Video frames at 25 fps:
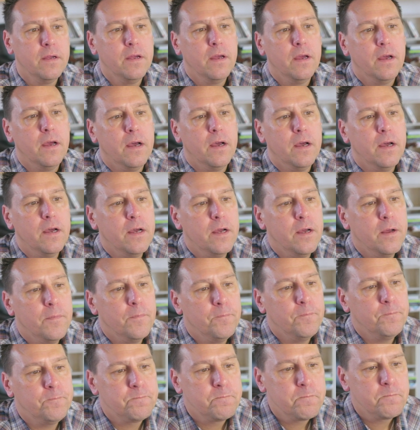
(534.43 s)

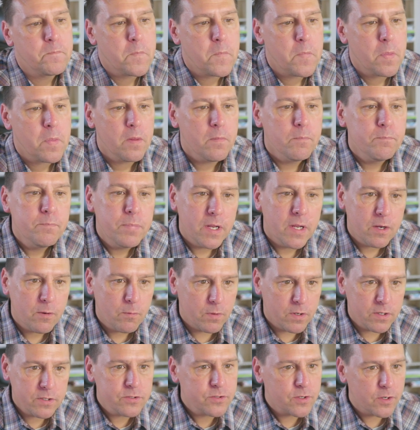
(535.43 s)
but it
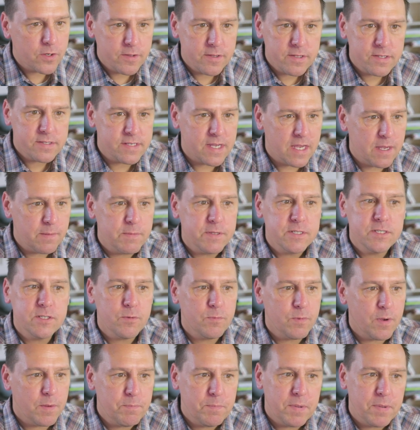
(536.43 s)
works sort of the same. It's
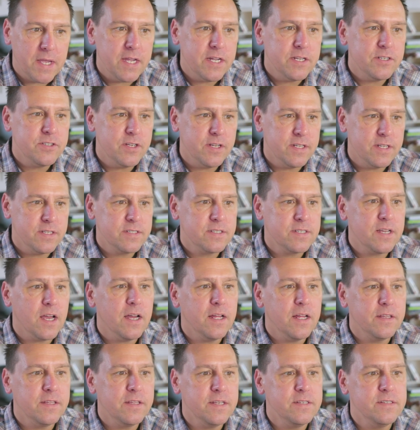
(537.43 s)
a web page and it's
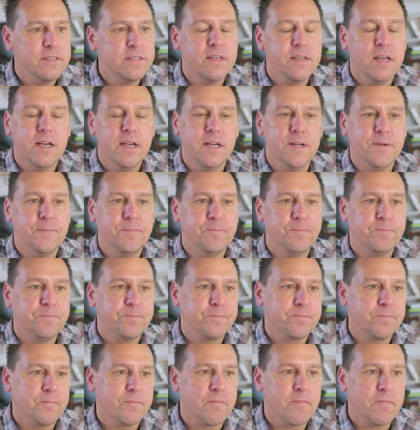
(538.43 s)
got these
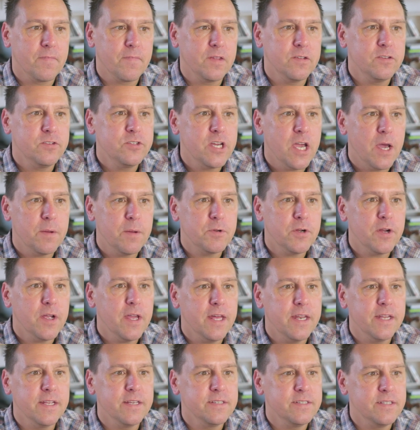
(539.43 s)
chapter
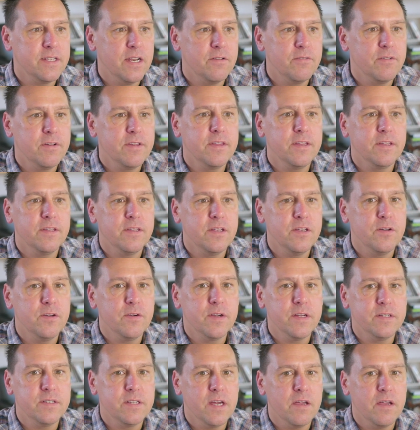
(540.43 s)
headings and everything that you
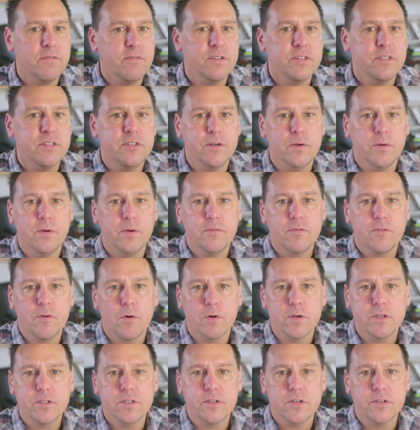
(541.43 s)
can dive into. And of
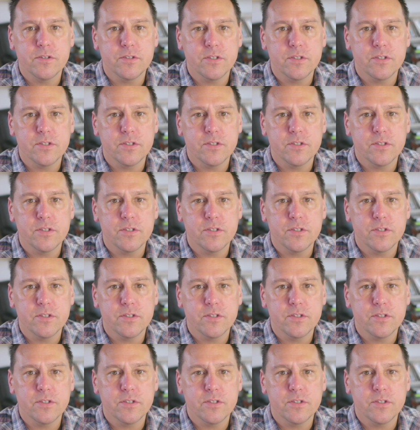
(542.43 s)
course, there's